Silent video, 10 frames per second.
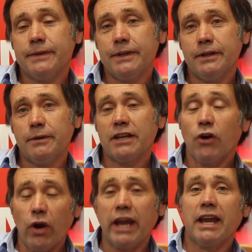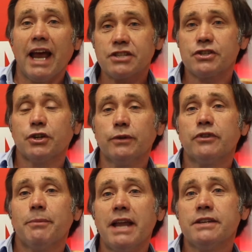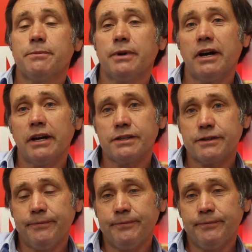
You know, it has to come from enterprise.